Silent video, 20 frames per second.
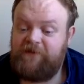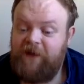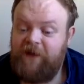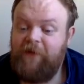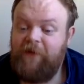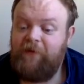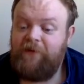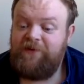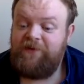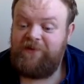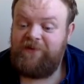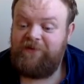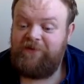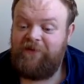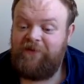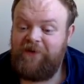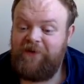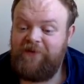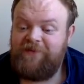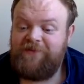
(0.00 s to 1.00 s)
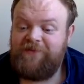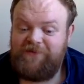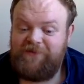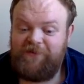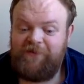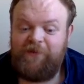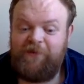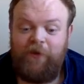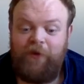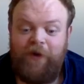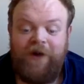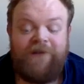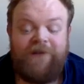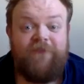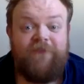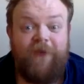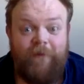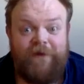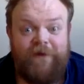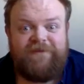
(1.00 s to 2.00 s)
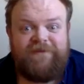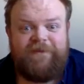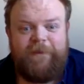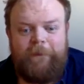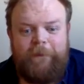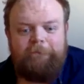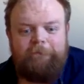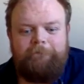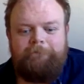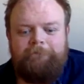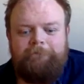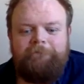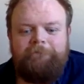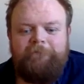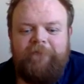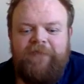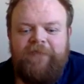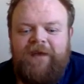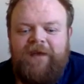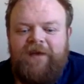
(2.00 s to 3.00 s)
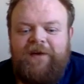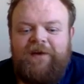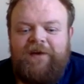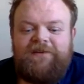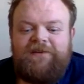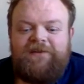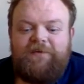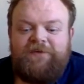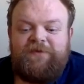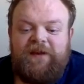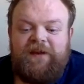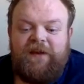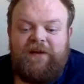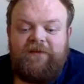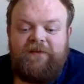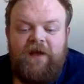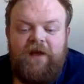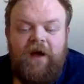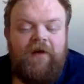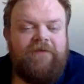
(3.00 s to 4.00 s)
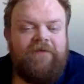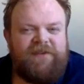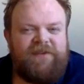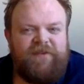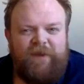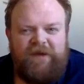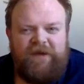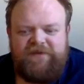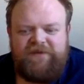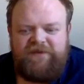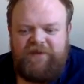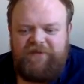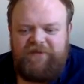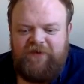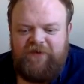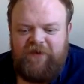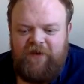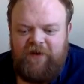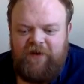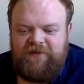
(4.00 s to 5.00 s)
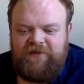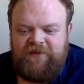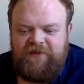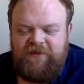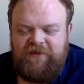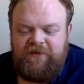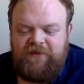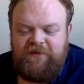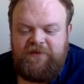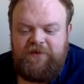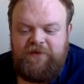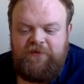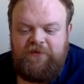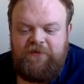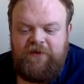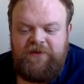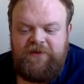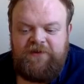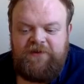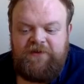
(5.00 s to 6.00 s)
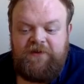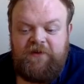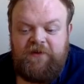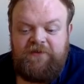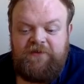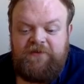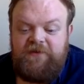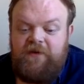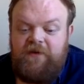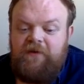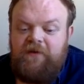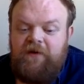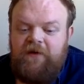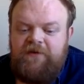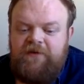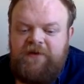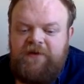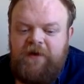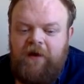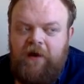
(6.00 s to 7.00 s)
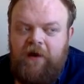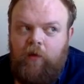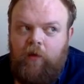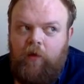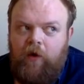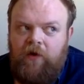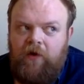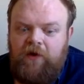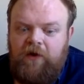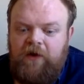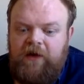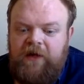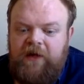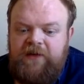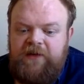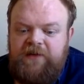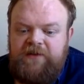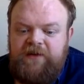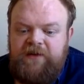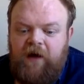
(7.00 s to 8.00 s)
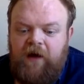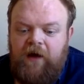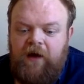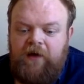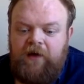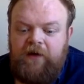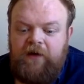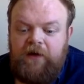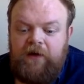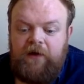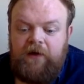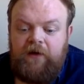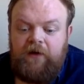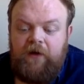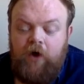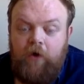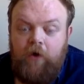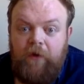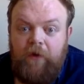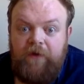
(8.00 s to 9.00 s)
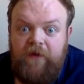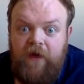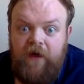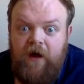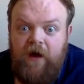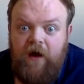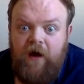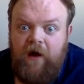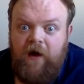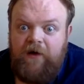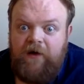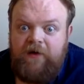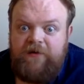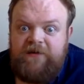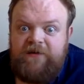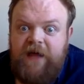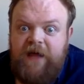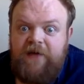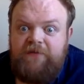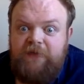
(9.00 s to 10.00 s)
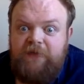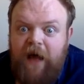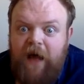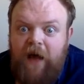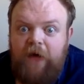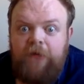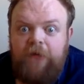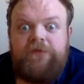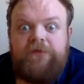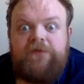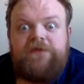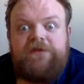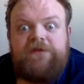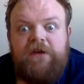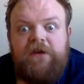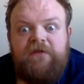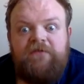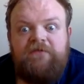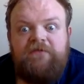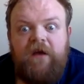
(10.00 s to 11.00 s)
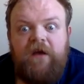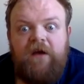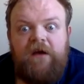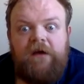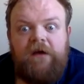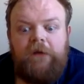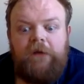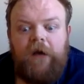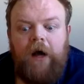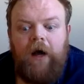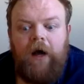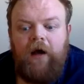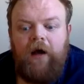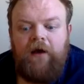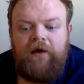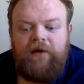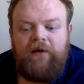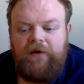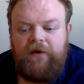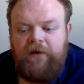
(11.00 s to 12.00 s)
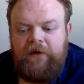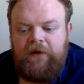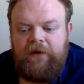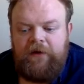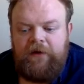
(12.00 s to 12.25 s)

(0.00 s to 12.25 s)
time when she first saw the White Rabbit. She was a little nervous about it at first. The two creatures got so close to her, one on each side, and opened their eyes and mouths so very wide.